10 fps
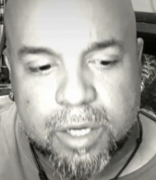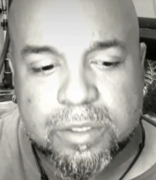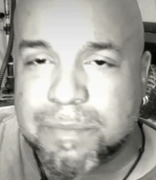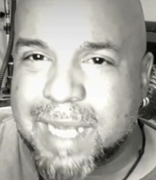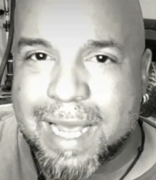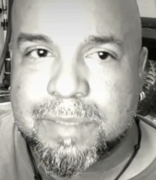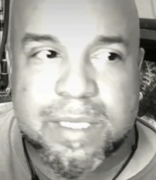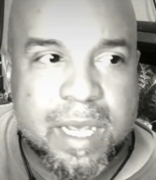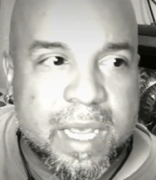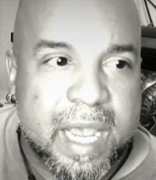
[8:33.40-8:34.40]
You know,
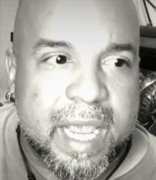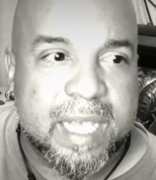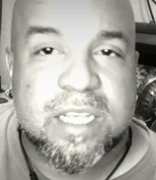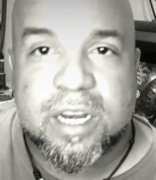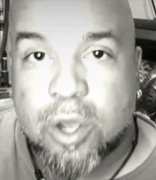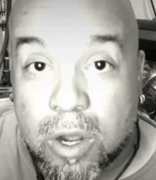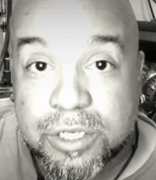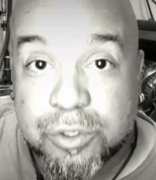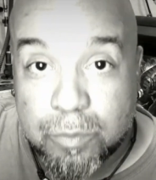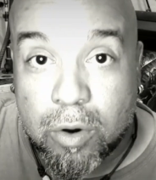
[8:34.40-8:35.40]
sometimes it's going to
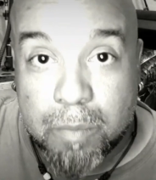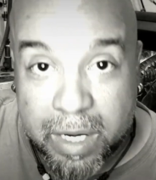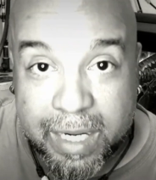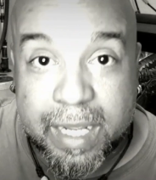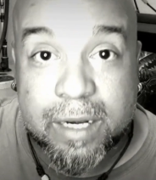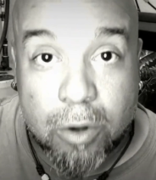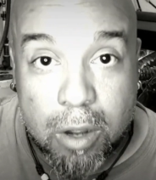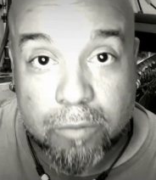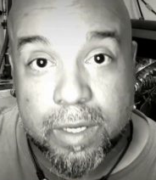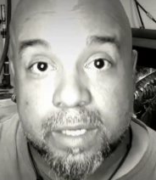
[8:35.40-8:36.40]
cost you more money in the
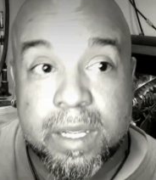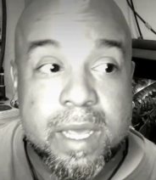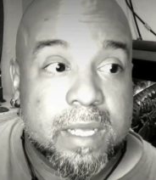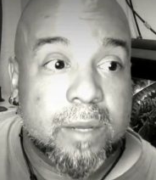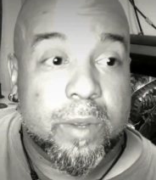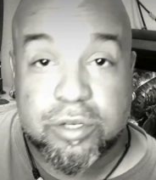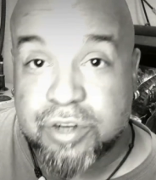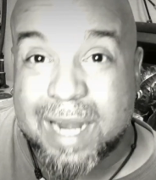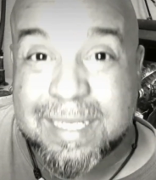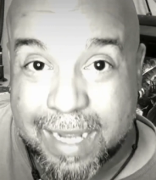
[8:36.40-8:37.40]
long run when you're
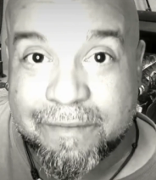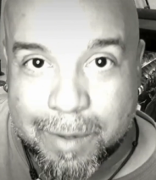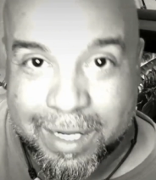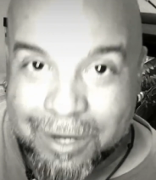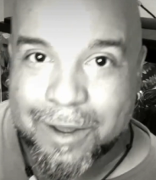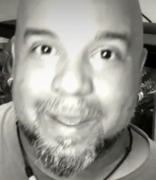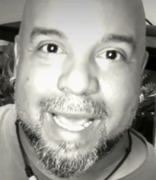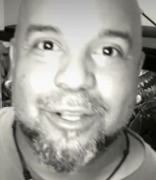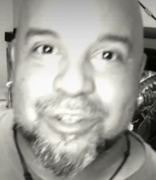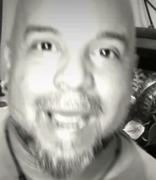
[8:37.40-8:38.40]
trying to save money. You know what I
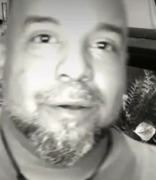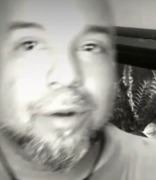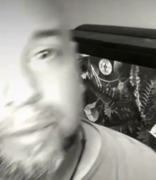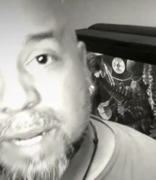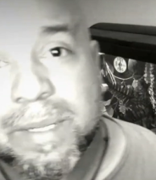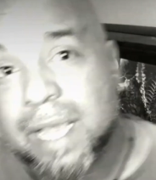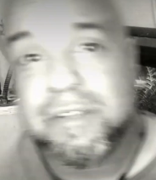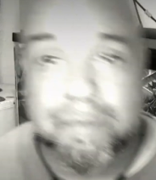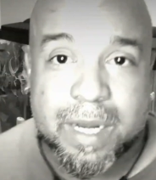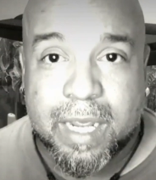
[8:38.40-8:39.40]
mean? Like, you try, look, well, let me
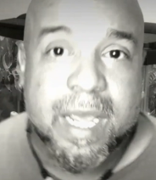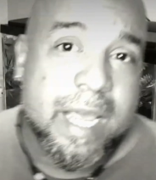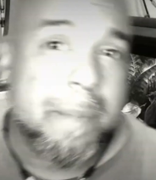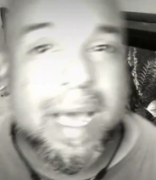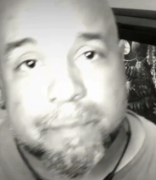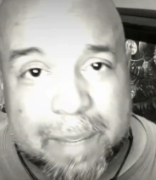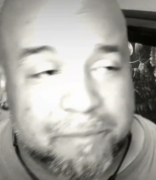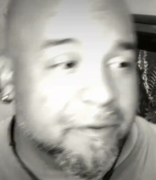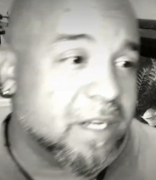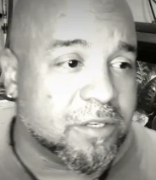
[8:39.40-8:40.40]
save some money and buy the
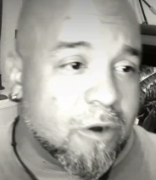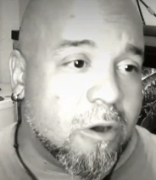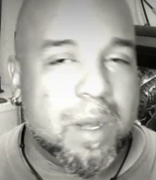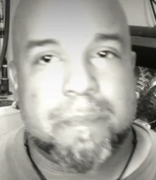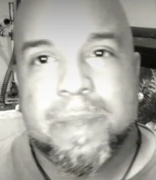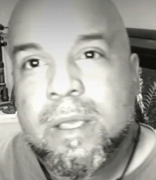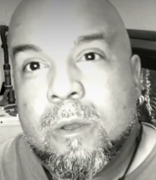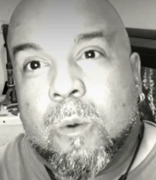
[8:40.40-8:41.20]
baby fish and grow them up.